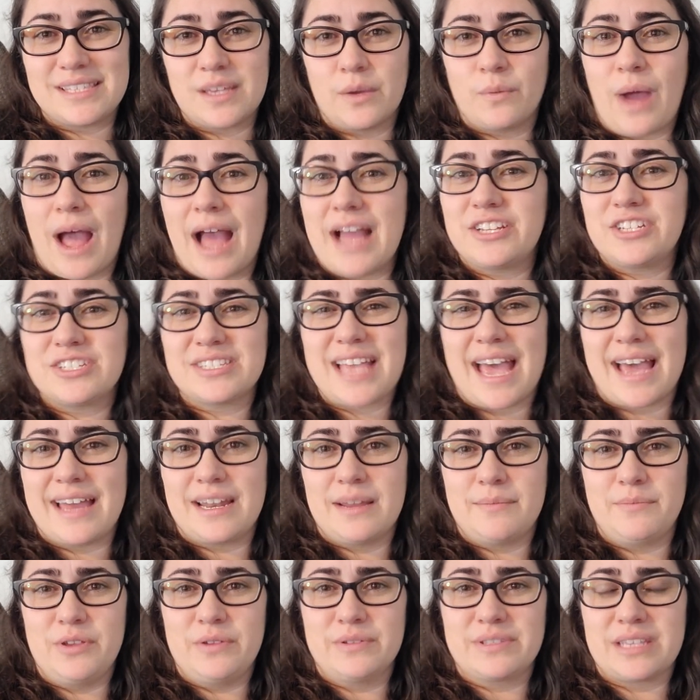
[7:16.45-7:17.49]
So I just had
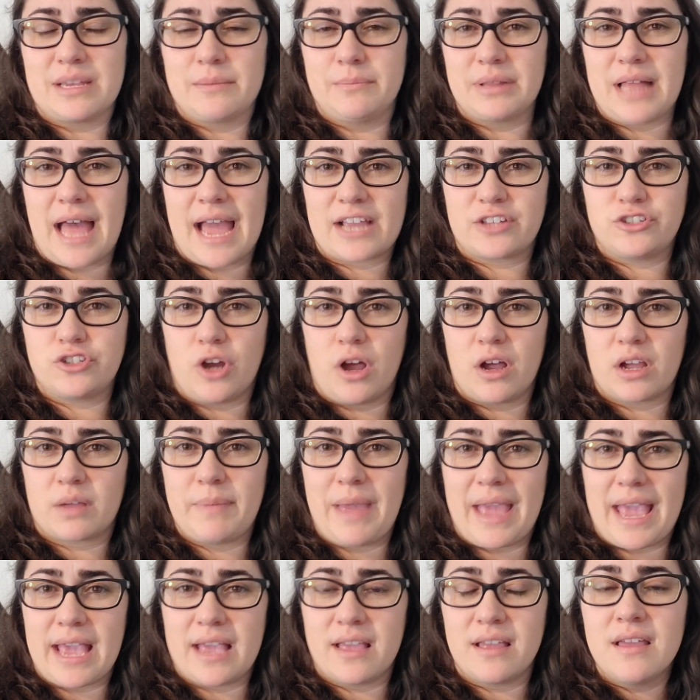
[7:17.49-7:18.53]
him use some black chalk
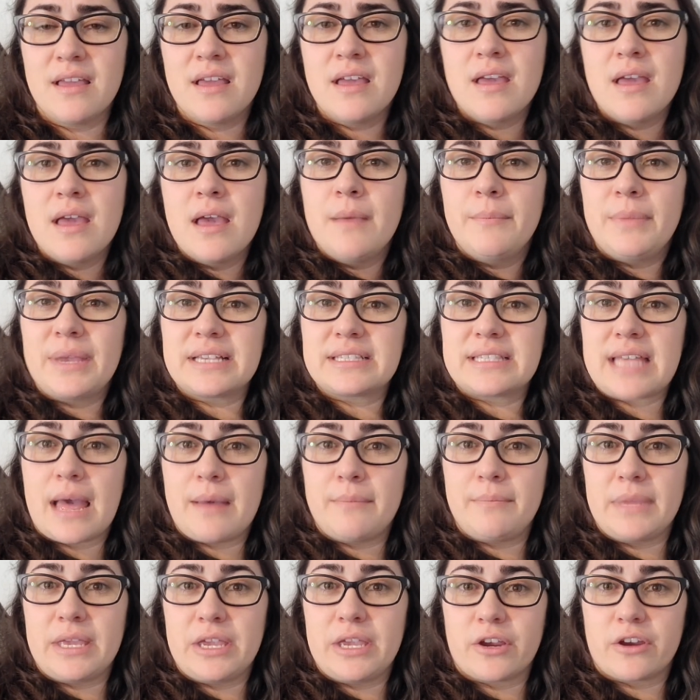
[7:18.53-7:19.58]
paint because
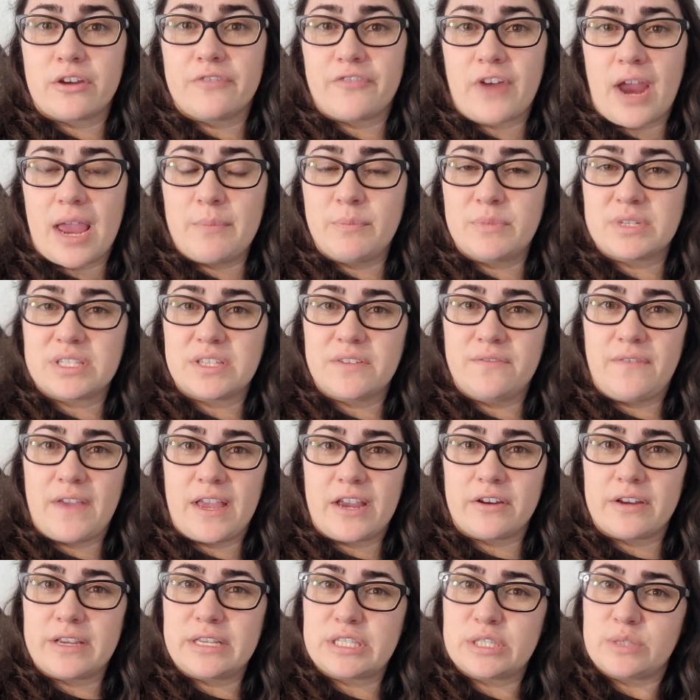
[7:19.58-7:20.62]
that mirror frame was
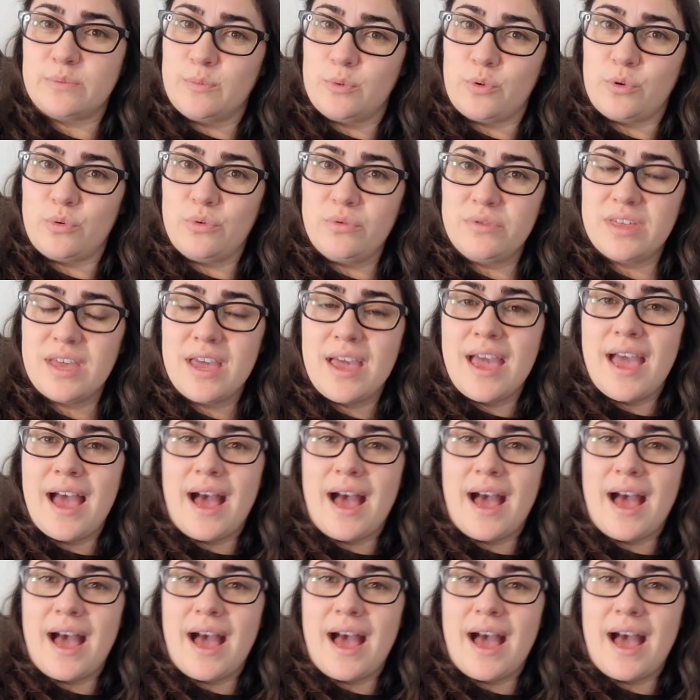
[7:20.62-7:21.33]
very smooth,